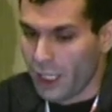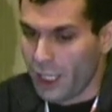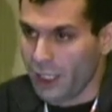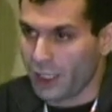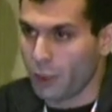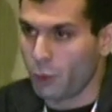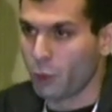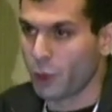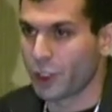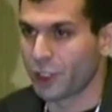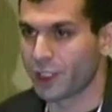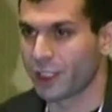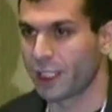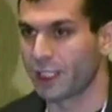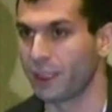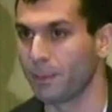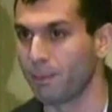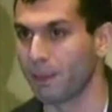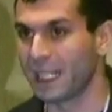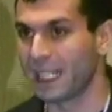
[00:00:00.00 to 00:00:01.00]
and then we just
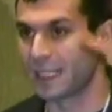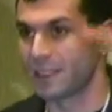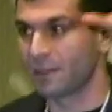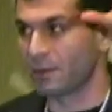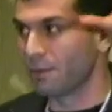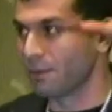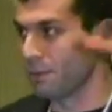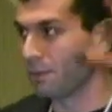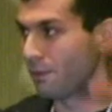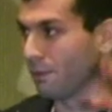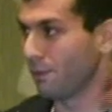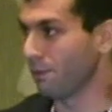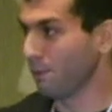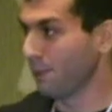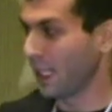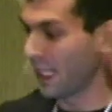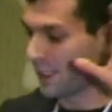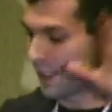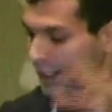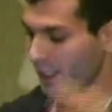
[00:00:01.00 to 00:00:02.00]
kind of blast
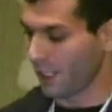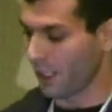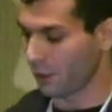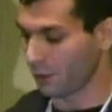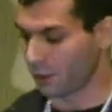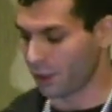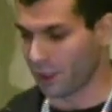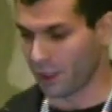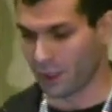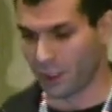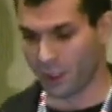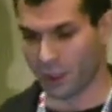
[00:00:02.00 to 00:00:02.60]
it out.